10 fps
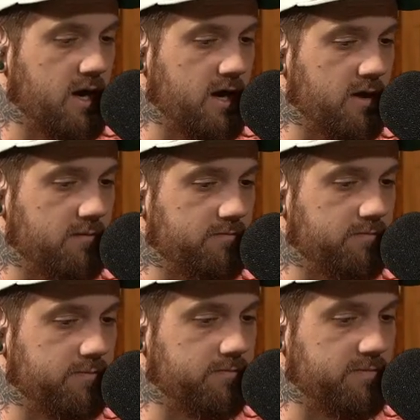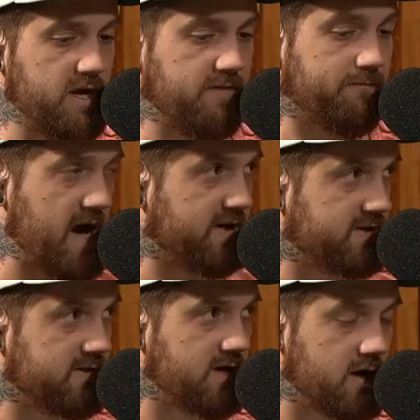It, if
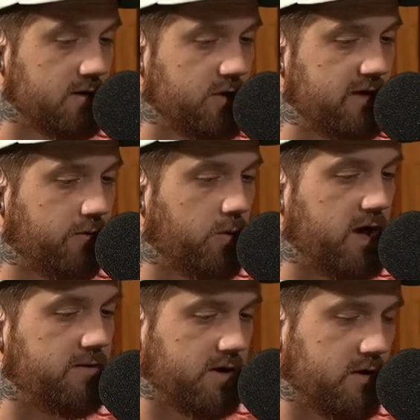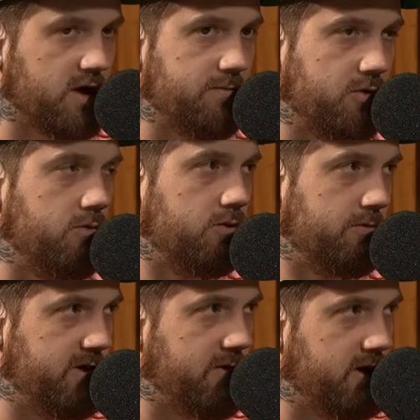Mattison is not on the waiver wire, then Claypool
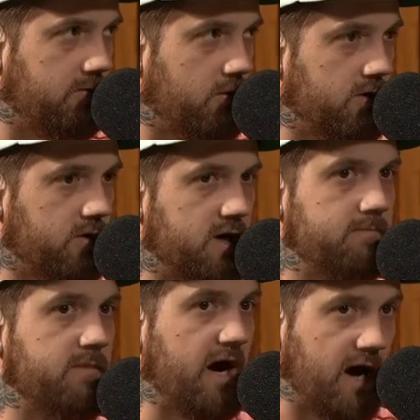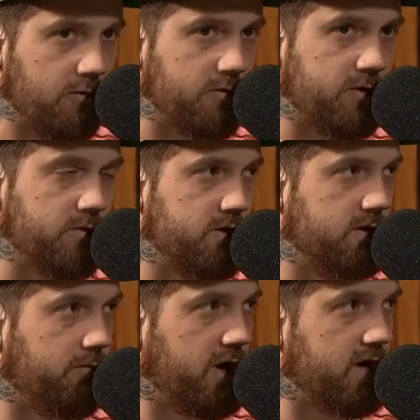would be my number one claim. I would be
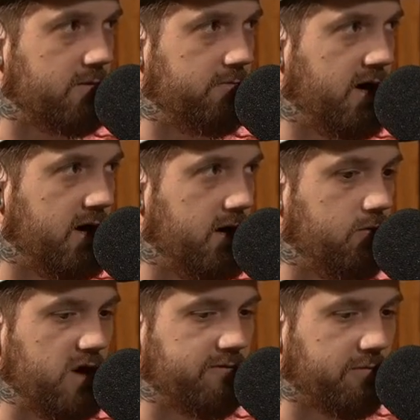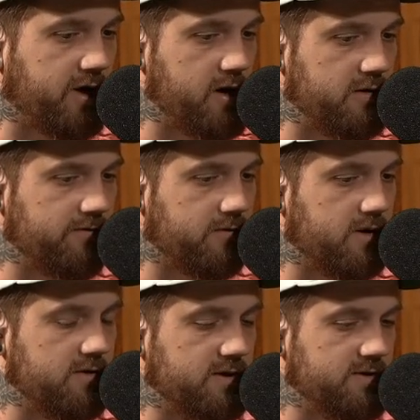willing to break my waiver priority
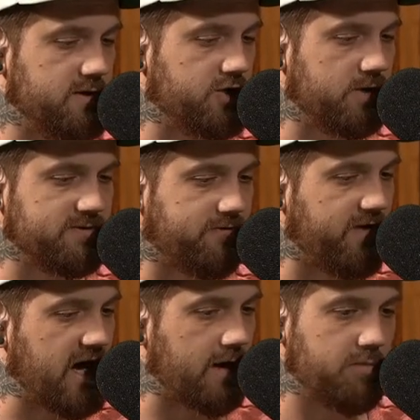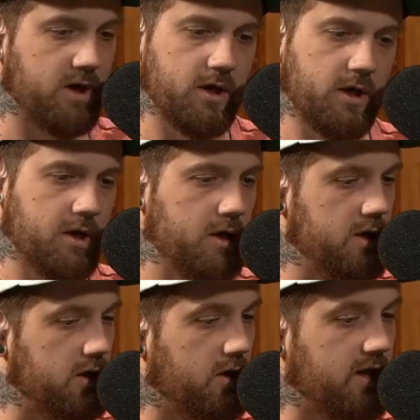for it. In terms of fab,
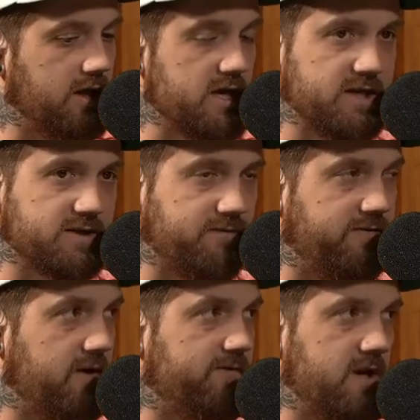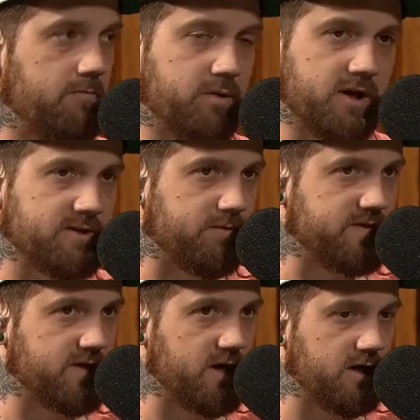you know, at least 15 plus
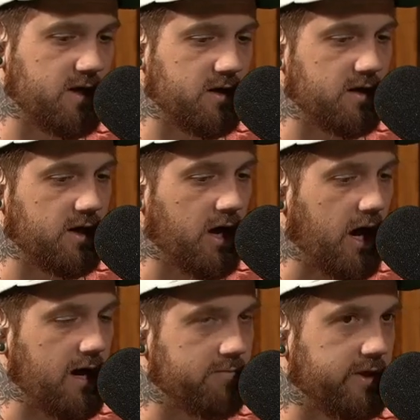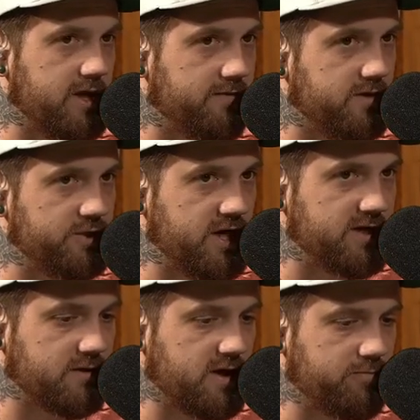percent here. I believe in
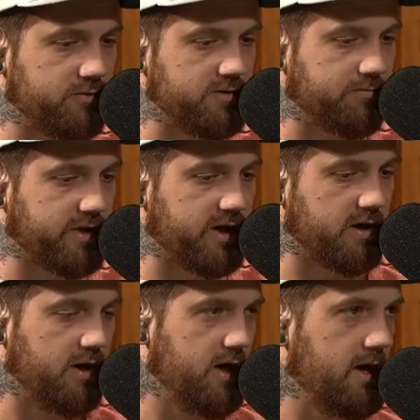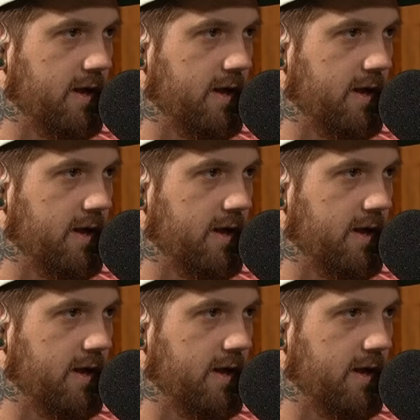Chase Claypool, the player.